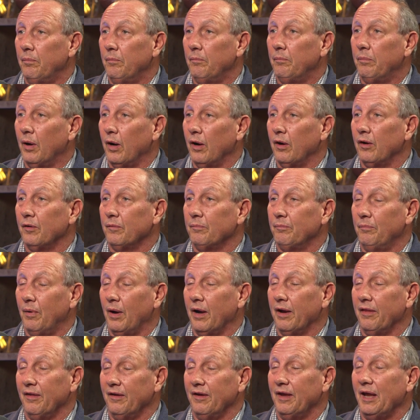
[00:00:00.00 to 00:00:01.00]

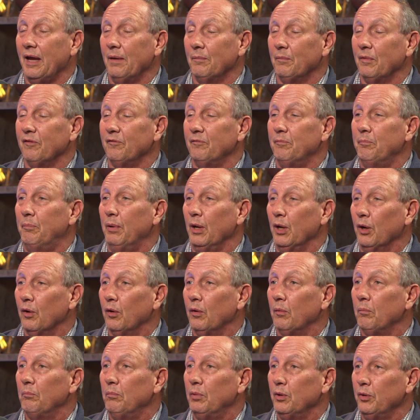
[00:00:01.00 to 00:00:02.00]
by the name of
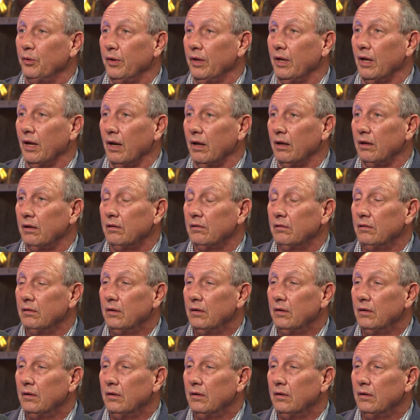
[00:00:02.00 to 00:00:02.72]
Bill Boudier.